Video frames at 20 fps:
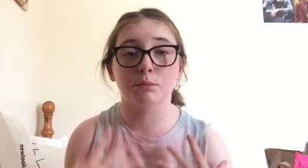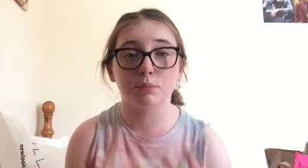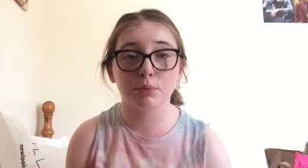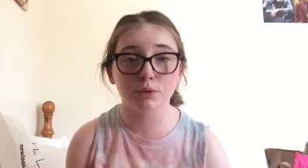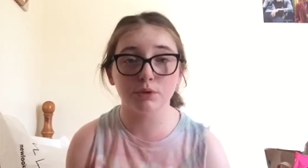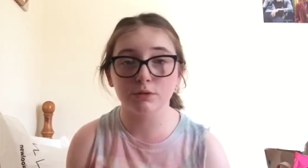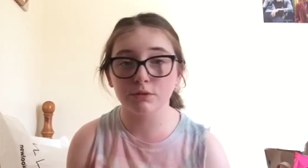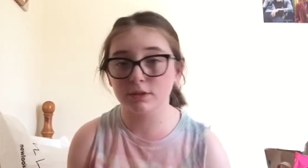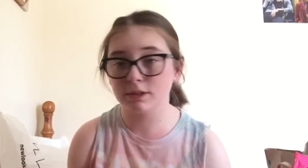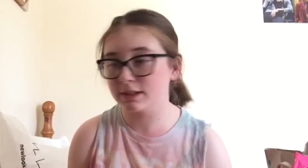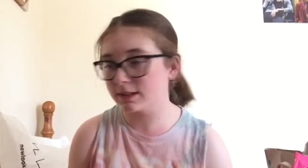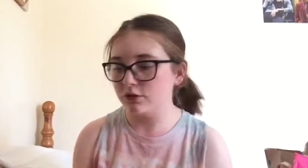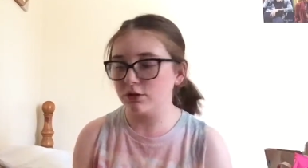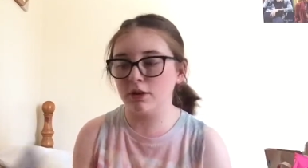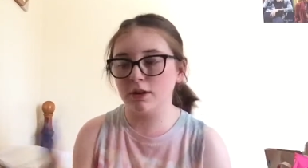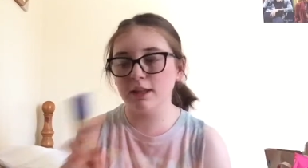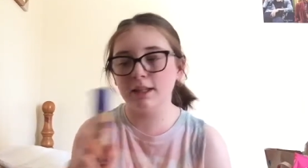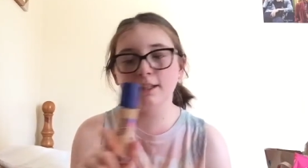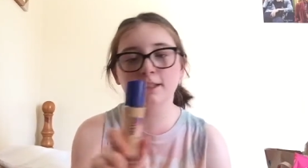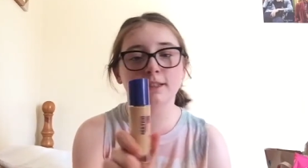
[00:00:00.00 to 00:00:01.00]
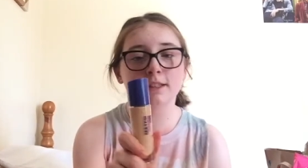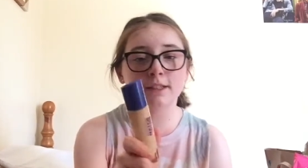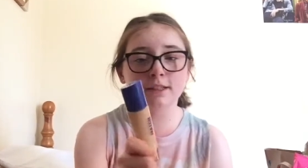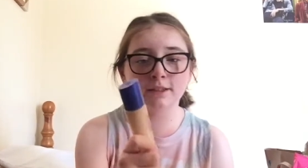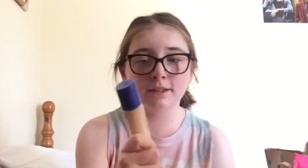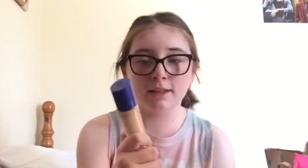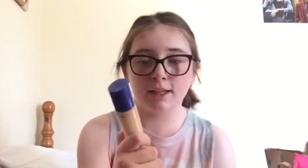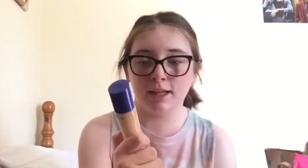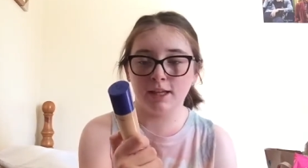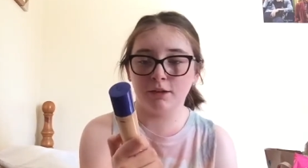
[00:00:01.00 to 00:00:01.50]
Boots. So this
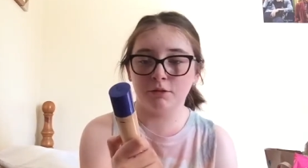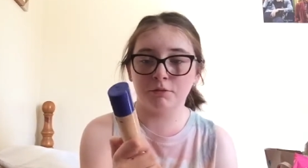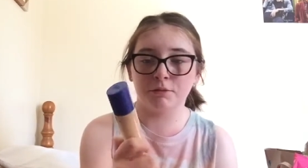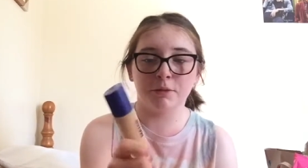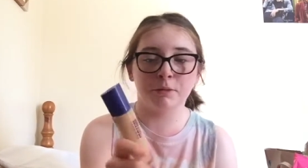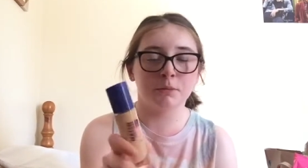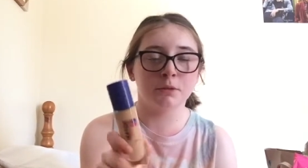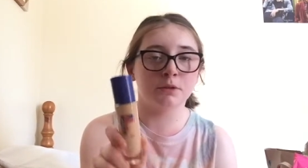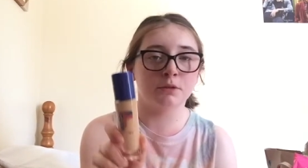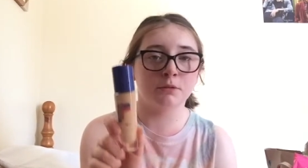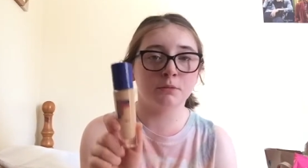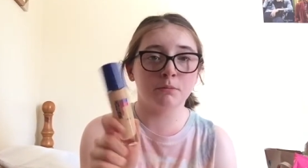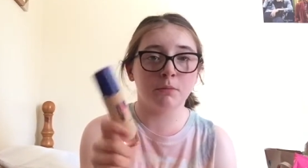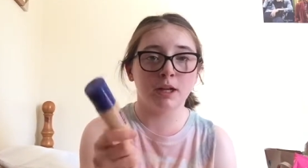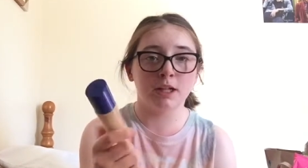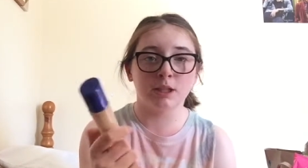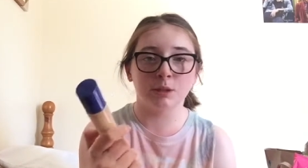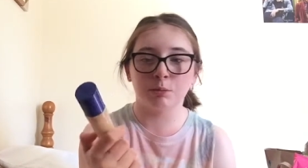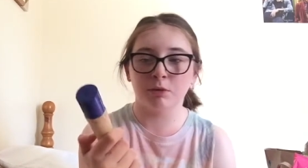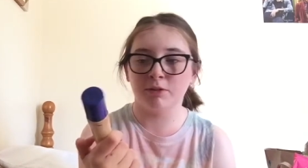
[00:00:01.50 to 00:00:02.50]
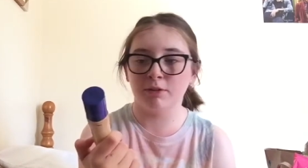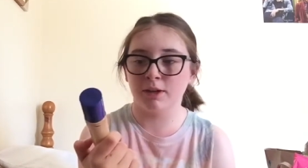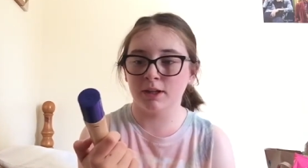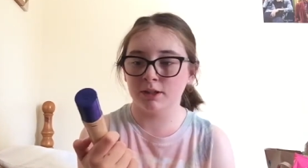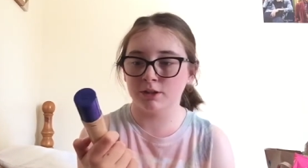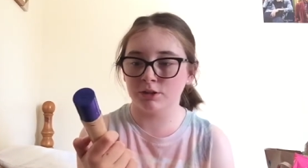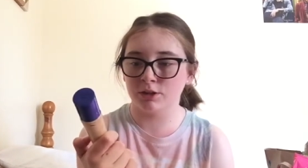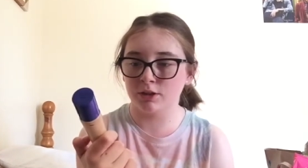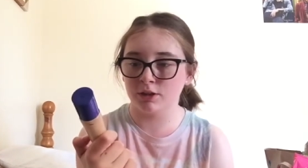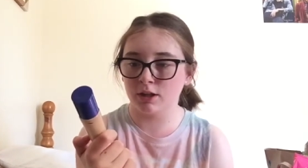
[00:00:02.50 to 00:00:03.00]
is the Rimmel Match
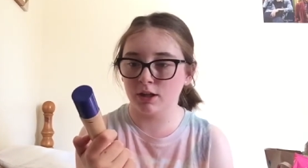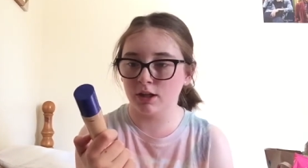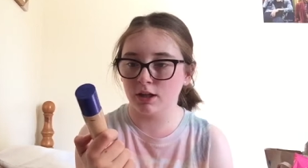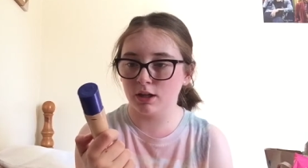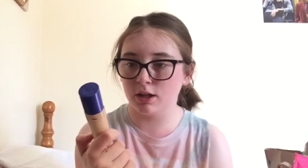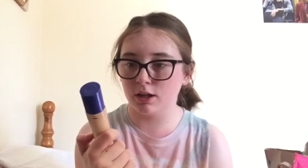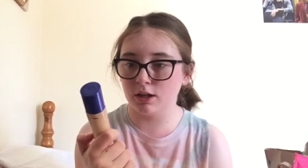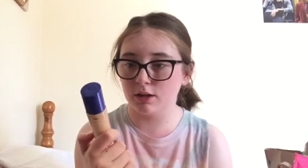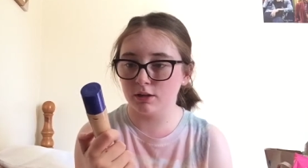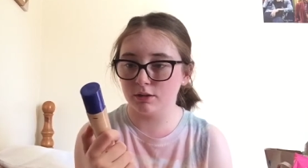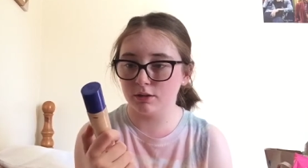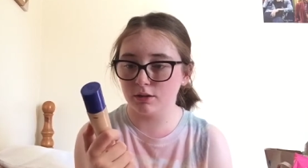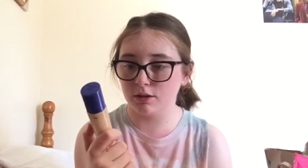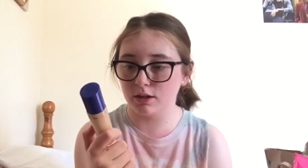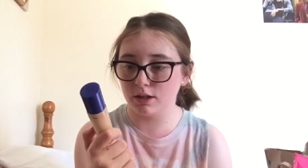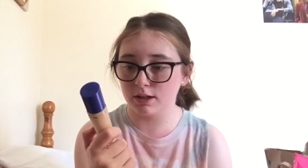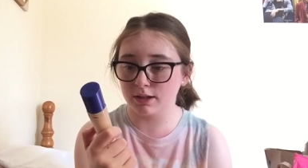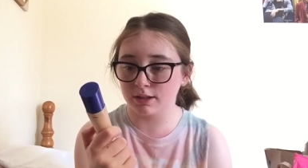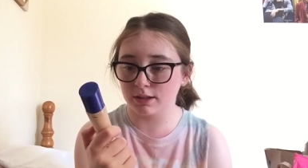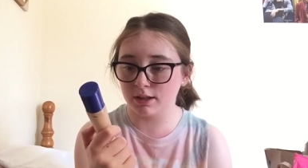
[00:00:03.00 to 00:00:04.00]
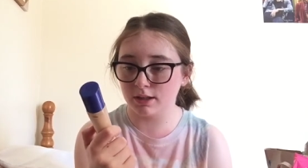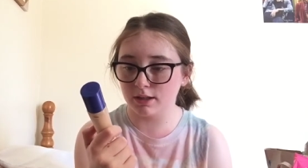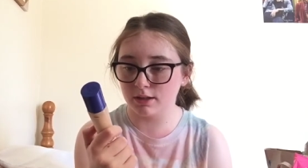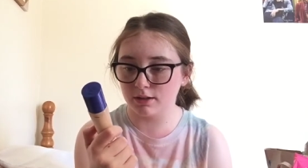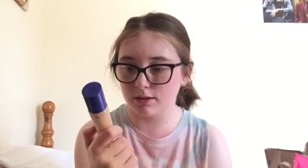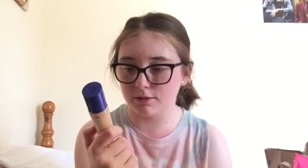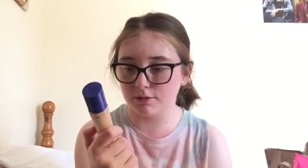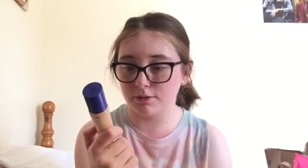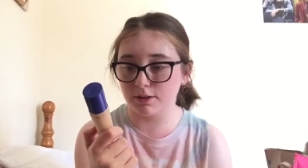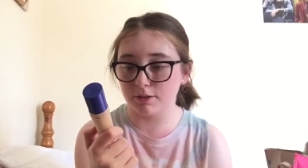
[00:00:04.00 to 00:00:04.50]
Perfection uh,
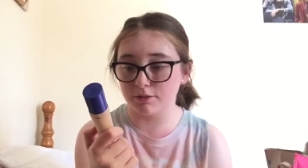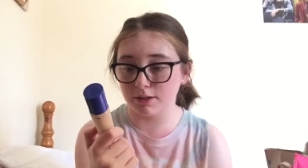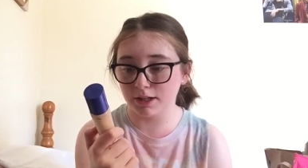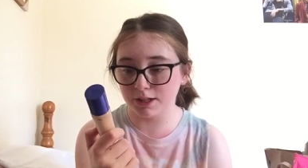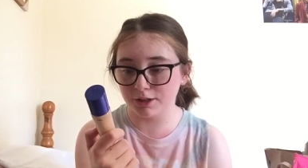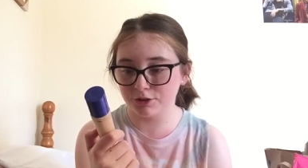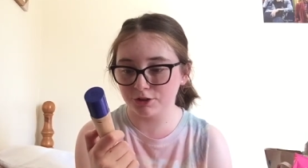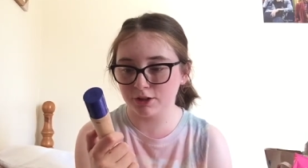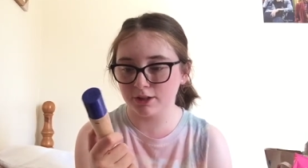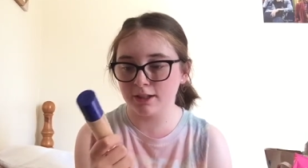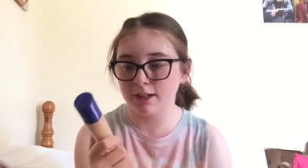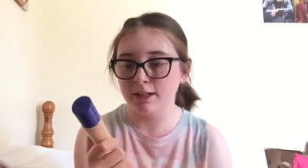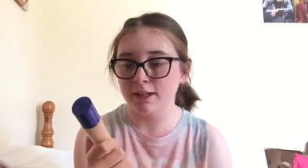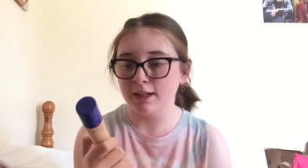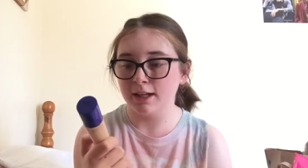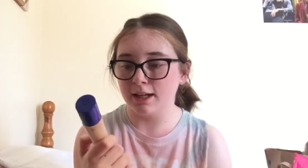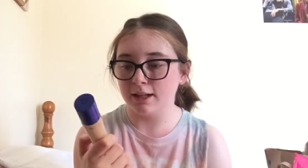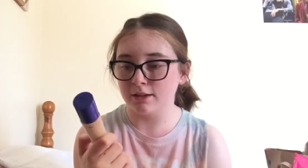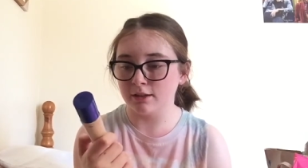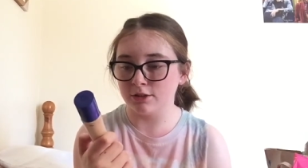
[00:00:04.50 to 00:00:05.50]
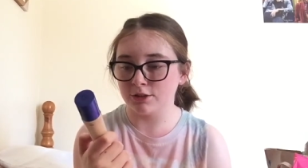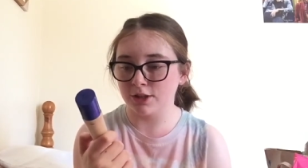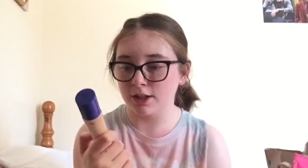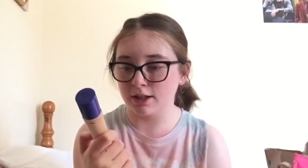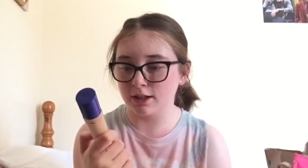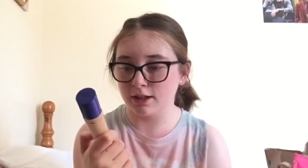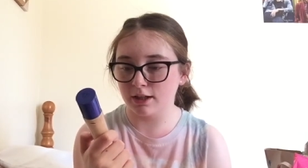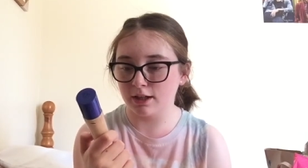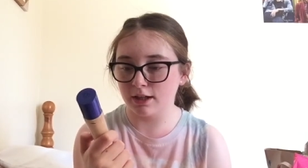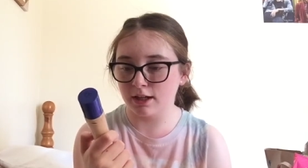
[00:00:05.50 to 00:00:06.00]
foundation in the
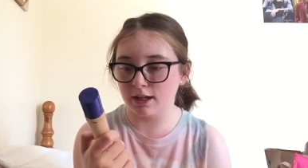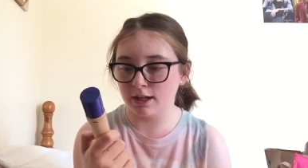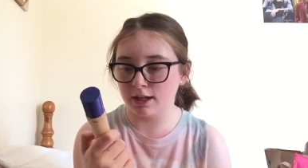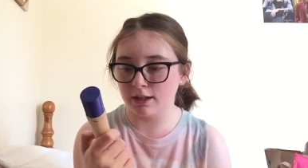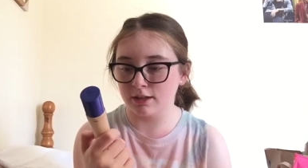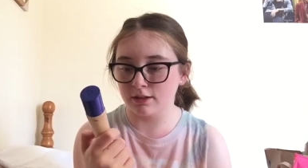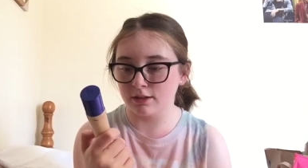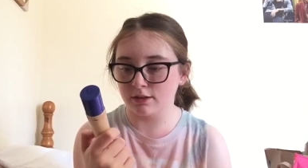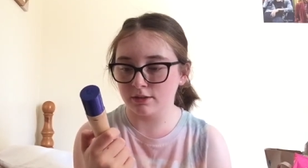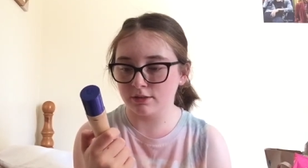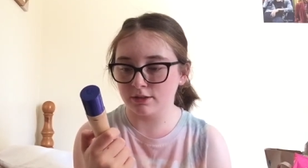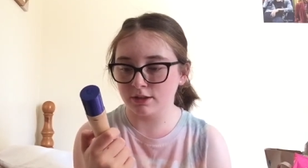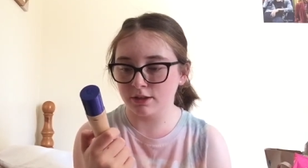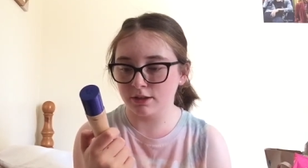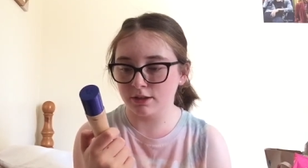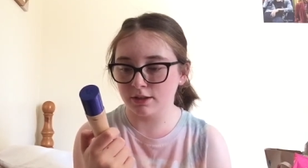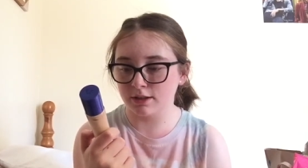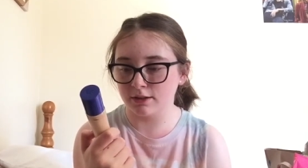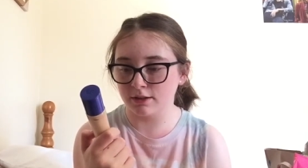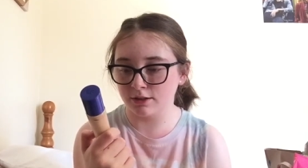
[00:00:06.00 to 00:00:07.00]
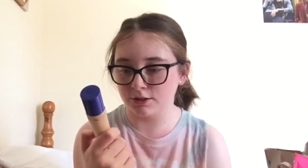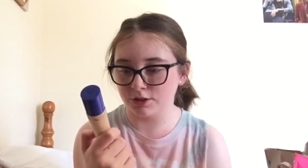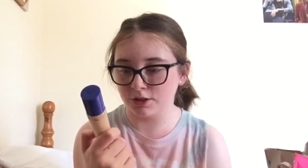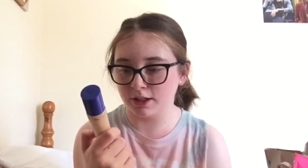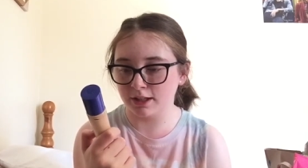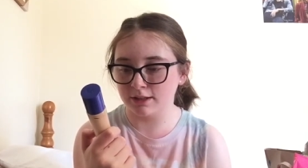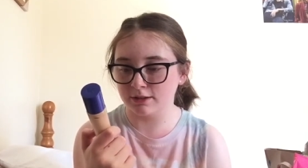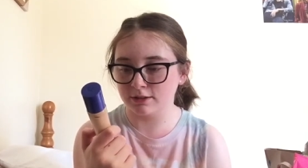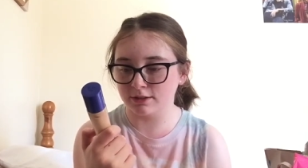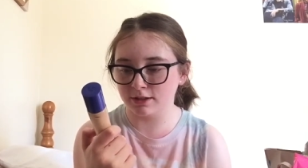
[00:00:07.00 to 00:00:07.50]
shape and in the
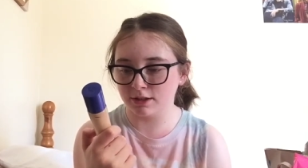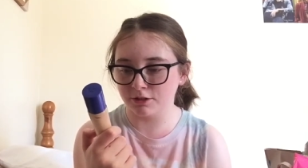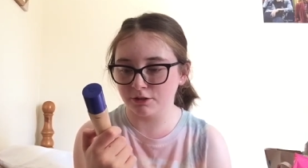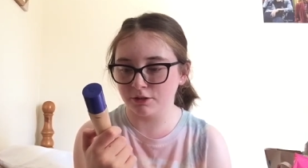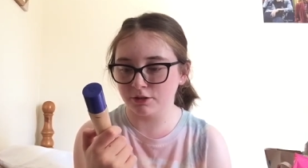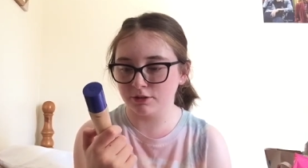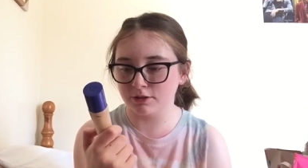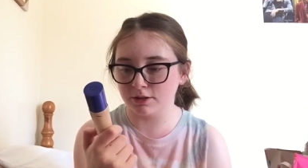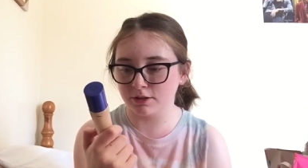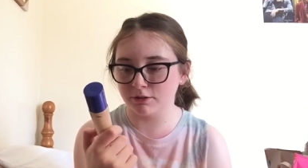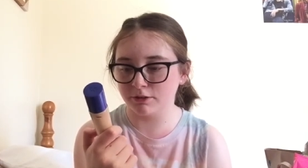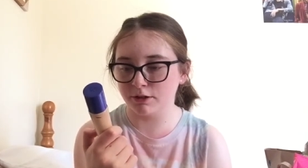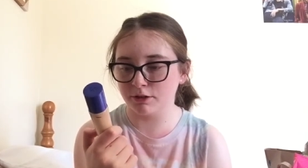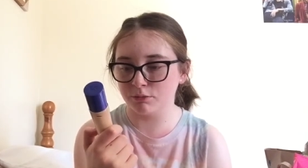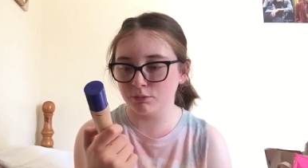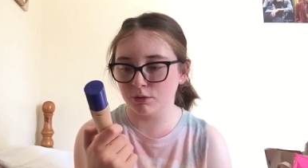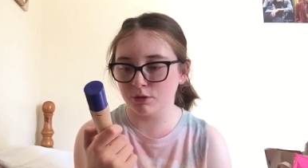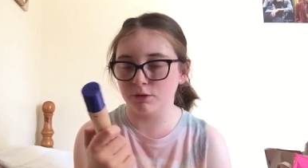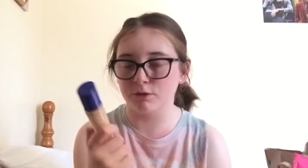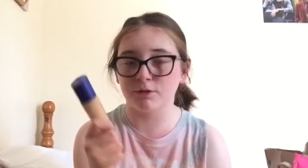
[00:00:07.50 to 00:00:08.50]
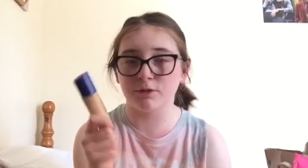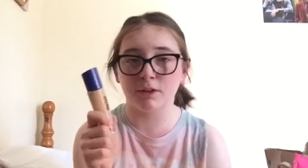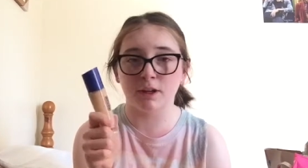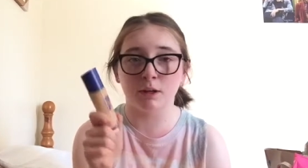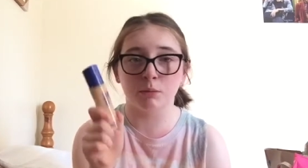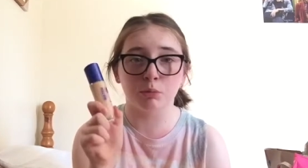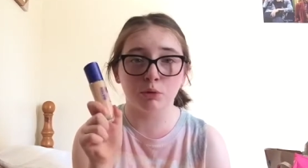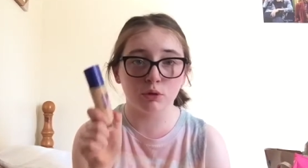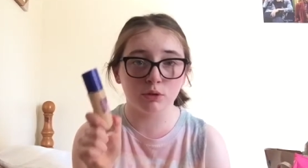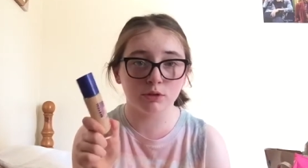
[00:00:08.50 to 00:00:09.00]
shade 001
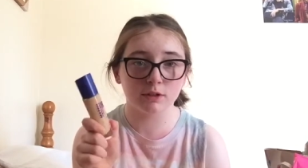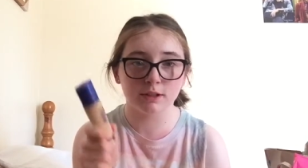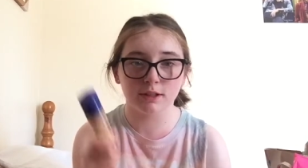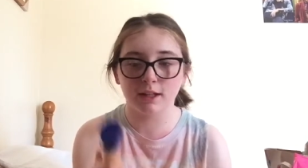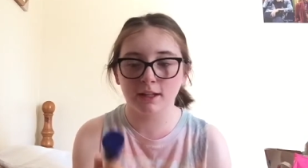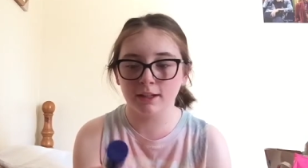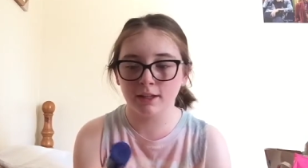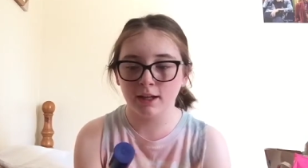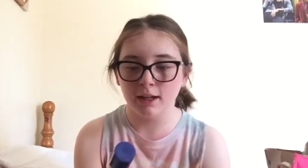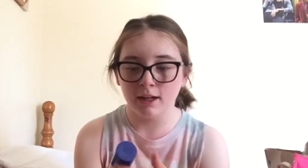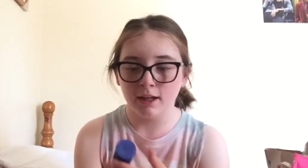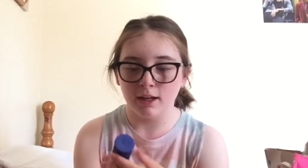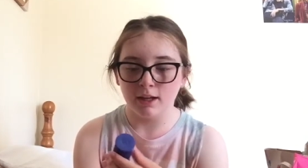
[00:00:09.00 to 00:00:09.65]
Fair Porcelain.